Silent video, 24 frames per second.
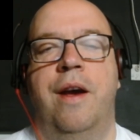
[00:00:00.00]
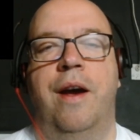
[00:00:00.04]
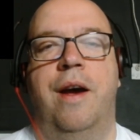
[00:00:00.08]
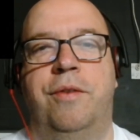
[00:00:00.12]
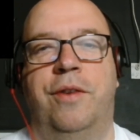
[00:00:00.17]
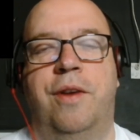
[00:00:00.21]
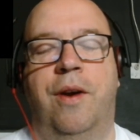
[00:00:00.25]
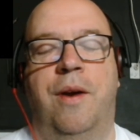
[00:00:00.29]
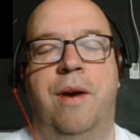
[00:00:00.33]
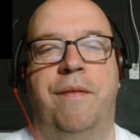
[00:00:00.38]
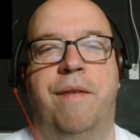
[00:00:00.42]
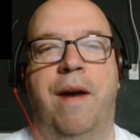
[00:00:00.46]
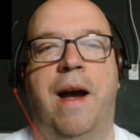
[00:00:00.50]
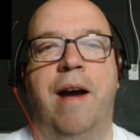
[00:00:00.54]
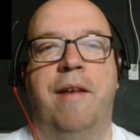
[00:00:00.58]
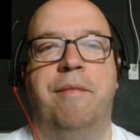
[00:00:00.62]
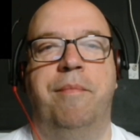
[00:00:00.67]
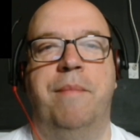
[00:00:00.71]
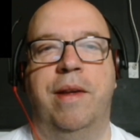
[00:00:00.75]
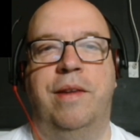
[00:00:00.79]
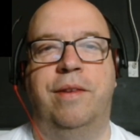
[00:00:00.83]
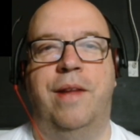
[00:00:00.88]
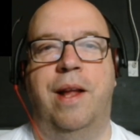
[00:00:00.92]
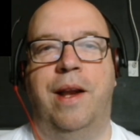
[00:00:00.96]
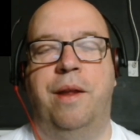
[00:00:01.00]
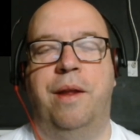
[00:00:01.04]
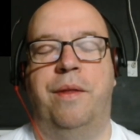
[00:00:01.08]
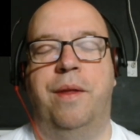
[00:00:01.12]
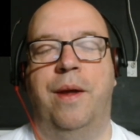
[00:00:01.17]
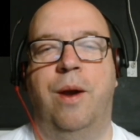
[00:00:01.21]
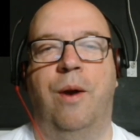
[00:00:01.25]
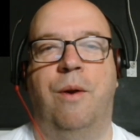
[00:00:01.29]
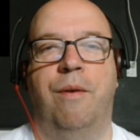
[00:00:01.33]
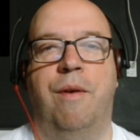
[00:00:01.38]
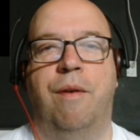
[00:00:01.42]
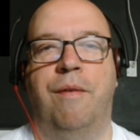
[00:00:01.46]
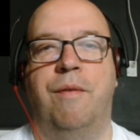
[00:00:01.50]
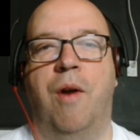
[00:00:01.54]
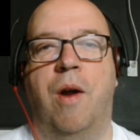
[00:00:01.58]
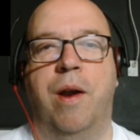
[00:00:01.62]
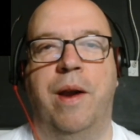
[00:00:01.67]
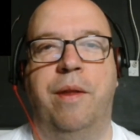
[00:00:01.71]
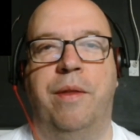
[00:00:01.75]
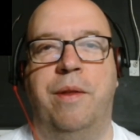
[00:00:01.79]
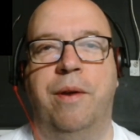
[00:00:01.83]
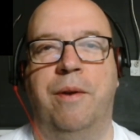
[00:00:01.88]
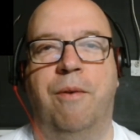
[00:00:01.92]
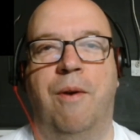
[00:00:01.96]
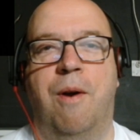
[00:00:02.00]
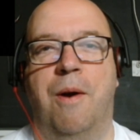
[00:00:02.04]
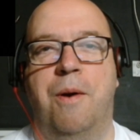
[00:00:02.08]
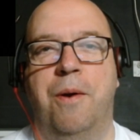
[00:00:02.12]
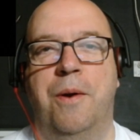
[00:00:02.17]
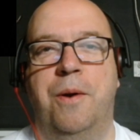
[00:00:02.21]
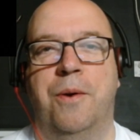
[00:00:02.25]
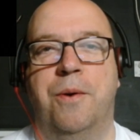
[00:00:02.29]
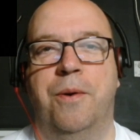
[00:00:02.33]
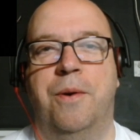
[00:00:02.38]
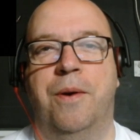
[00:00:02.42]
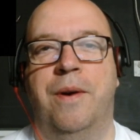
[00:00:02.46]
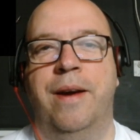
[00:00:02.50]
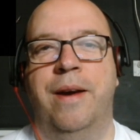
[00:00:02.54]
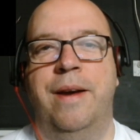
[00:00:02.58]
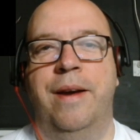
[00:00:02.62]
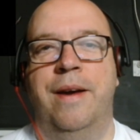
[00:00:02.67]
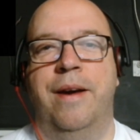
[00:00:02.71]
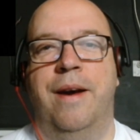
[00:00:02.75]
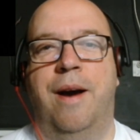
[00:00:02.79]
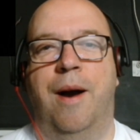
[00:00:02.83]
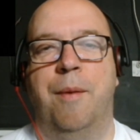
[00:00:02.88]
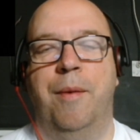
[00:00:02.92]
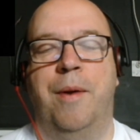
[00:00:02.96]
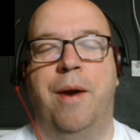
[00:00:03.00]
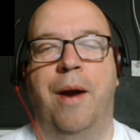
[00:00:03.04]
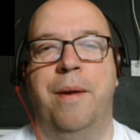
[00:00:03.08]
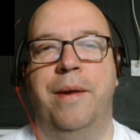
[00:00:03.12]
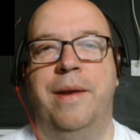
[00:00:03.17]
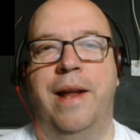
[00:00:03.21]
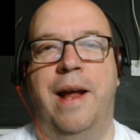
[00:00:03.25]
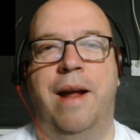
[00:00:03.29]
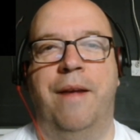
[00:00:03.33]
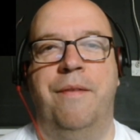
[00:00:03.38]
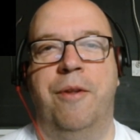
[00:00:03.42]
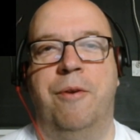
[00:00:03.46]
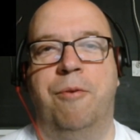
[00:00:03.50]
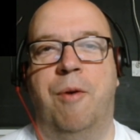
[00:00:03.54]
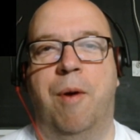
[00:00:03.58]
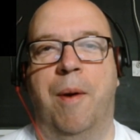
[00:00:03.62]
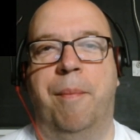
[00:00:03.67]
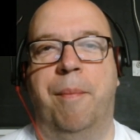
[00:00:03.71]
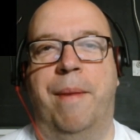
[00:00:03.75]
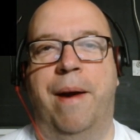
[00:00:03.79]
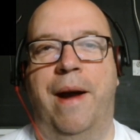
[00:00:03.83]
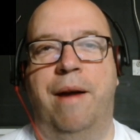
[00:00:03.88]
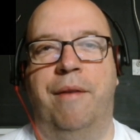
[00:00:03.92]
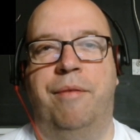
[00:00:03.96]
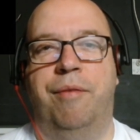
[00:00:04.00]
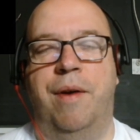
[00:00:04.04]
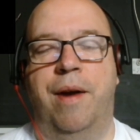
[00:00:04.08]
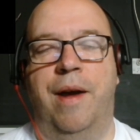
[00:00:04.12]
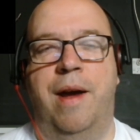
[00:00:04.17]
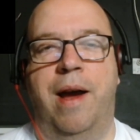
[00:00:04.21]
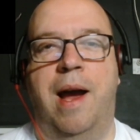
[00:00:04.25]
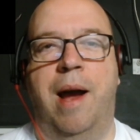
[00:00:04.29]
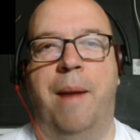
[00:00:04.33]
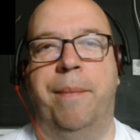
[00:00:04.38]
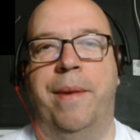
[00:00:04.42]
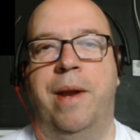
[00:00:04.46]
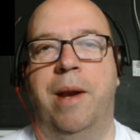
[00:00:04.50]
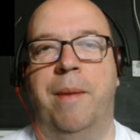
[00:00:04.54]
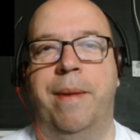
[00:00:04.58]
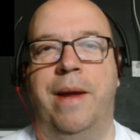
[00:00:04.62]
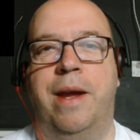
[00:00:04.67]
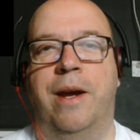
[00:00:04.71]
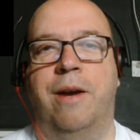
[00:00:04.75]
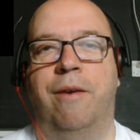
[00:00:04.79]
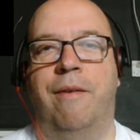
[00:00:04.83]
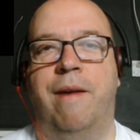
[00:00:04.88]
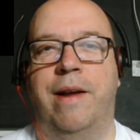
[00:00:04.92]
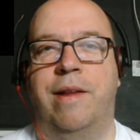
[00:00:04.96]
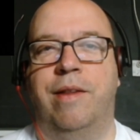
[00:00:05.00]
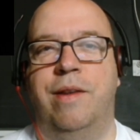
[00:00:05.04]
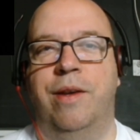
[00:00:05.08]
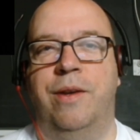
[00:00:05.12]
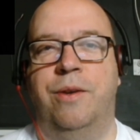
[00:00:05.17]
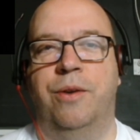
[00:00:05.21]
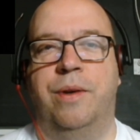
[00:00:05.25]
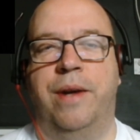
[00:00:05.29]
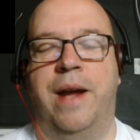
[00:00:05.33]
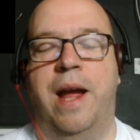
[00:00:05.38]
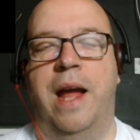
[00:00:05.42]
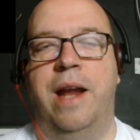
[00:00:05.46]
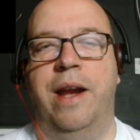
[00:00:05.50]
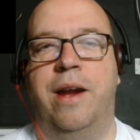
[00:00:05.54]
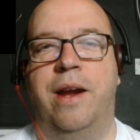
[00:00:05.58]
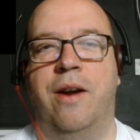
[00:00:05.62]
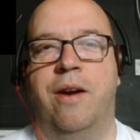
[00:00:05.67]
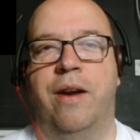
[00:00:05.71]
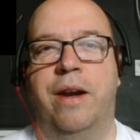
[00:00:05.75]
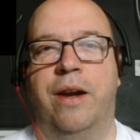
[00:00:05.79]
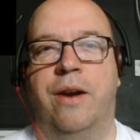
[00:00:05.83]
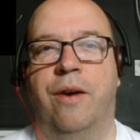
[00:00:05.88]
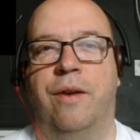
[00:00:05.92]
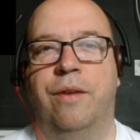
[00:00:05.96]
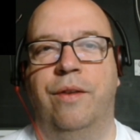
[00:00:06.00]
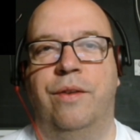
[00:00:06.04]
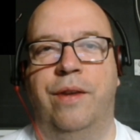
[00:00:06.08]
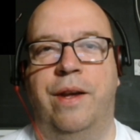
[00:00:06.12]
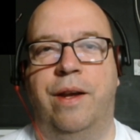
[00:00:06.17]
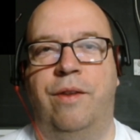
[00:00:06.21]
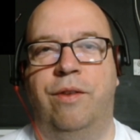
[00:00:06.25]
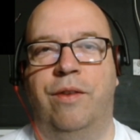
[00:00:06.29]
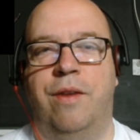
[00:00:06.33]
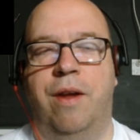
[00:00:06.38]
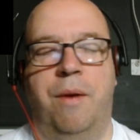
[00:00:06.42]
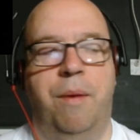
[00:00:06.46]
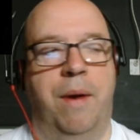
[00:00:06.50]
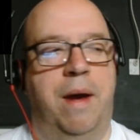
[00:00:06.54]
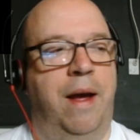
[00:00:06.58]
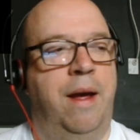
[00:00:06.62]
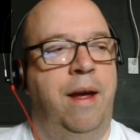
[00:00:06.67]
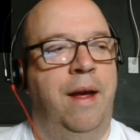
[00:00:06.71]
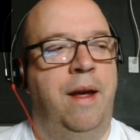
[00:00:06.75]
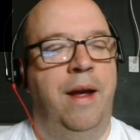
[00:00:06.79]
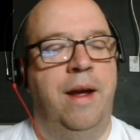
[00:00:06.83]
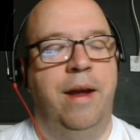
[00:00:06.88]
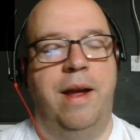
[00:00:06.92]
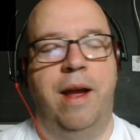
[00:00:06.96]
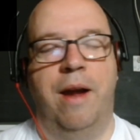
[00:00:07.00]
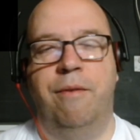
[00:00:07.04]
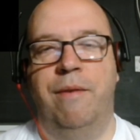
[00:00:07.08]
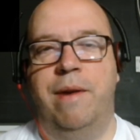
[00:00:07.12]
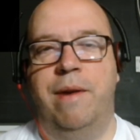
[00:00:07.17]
So if I have missed anything, or if I've got anything wrong, or I'm going down the wrong path, happy to be corrected or get any kind of context. So yeah,